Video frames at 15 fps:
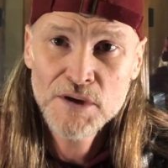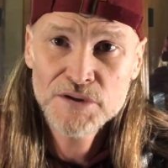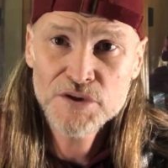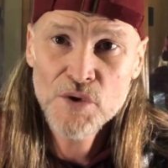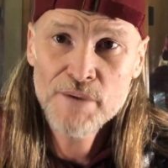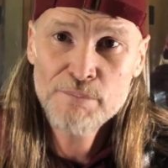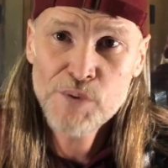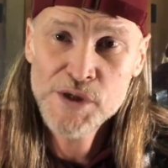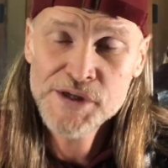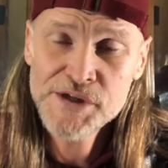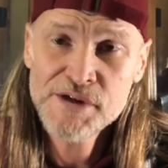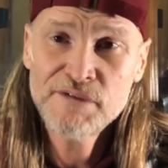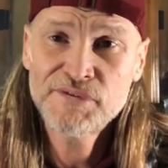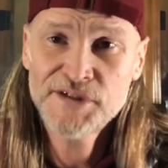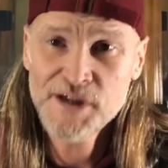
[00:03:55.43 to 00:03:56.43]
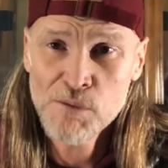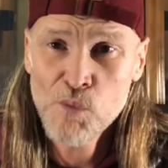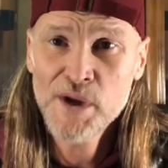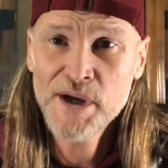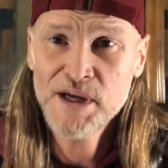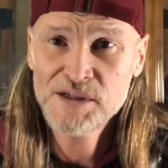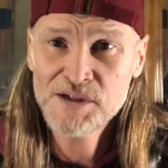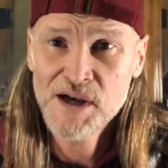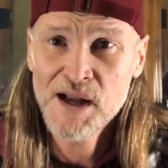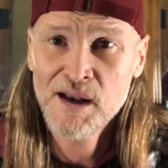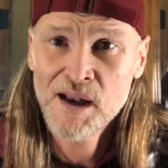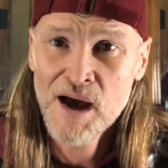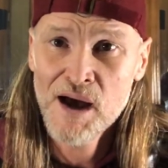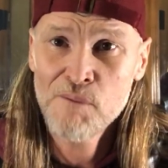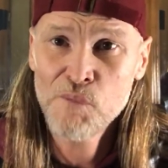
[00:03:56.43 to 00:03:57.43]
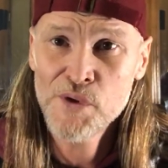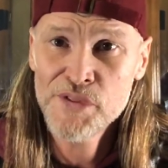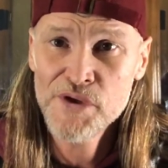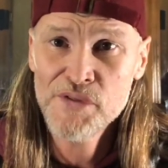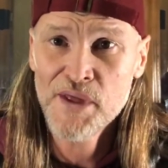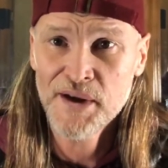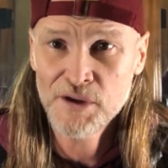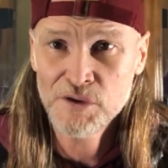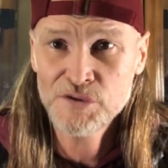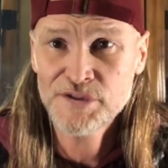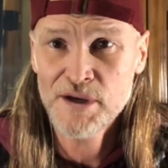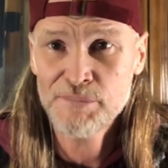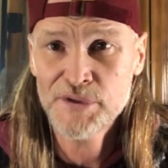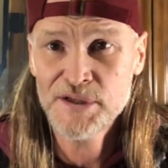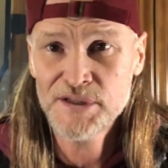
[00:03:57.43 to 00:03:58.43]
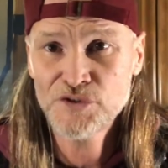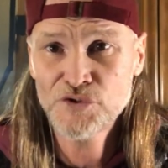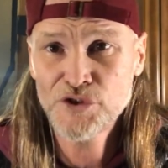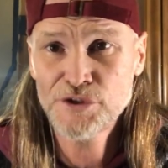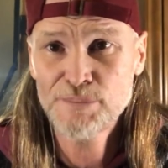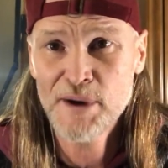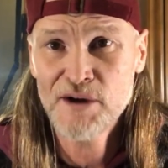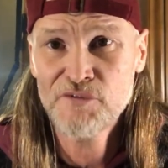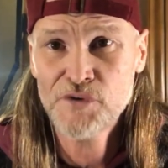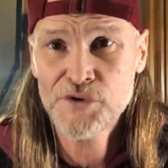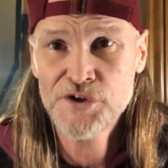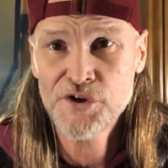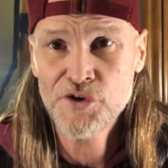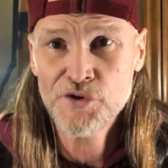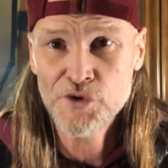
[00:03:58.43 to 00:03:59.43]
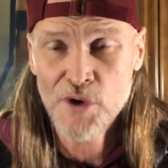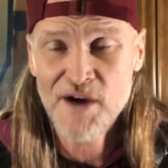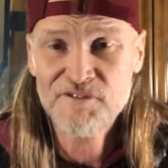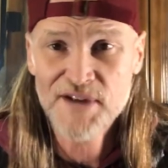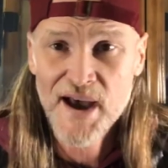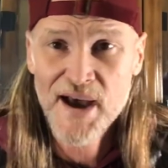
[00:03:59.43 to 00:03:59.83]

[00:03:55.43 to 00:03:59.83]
So in prison, if someone gets out of line with you, they do something disrespectful to you, you have to